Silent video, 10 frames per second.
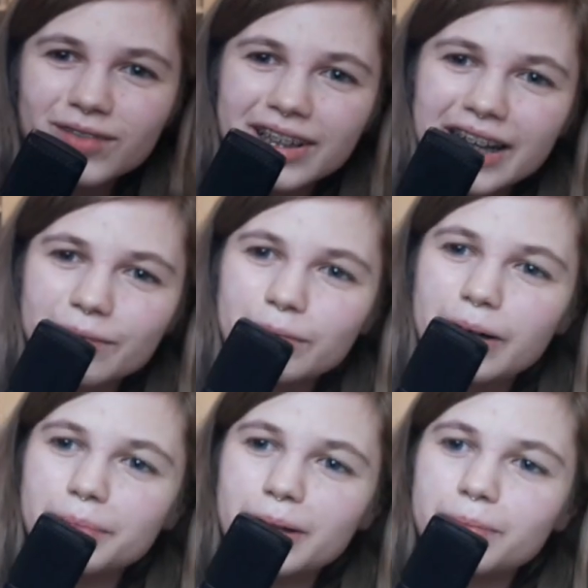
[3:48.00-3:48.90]
my camera
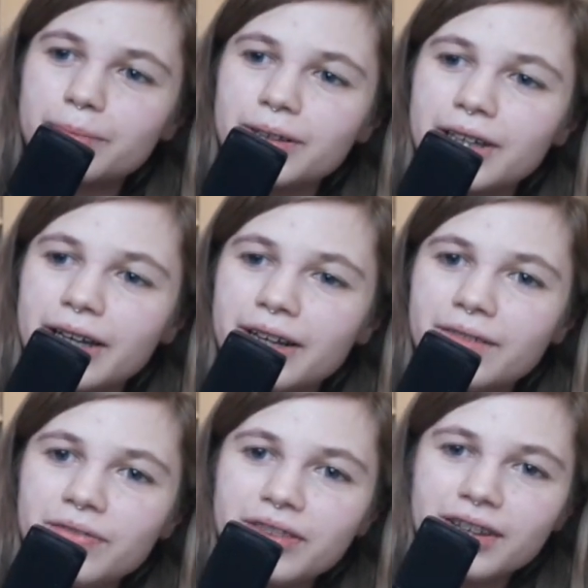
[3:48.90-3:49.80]
popped up on my, uh,
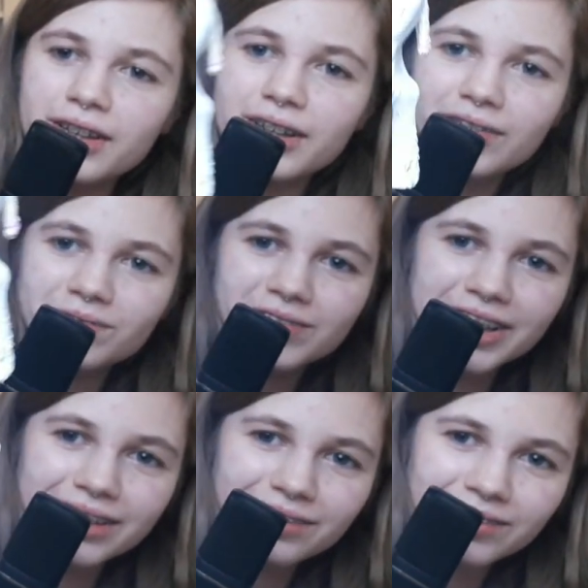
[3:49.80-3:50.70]

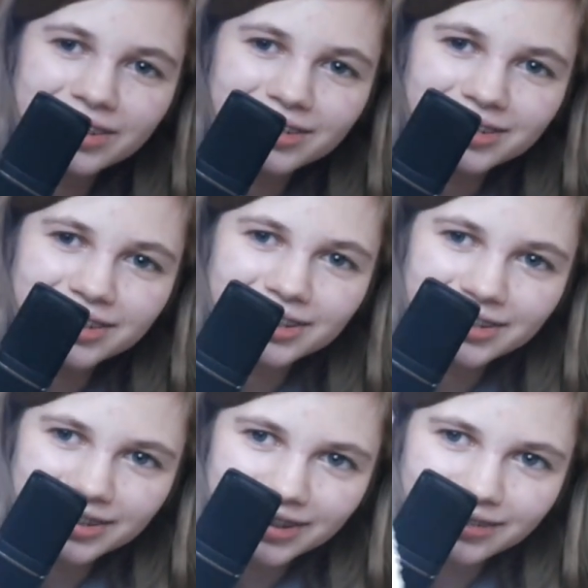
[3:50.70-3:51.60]
my windowsill,
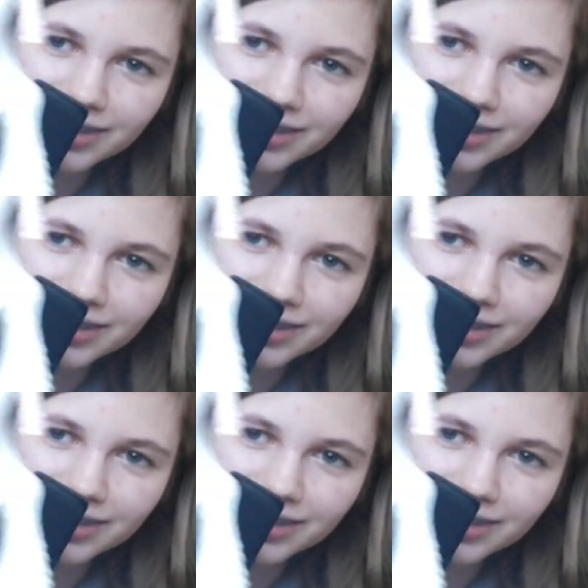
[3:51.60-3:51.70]
so that's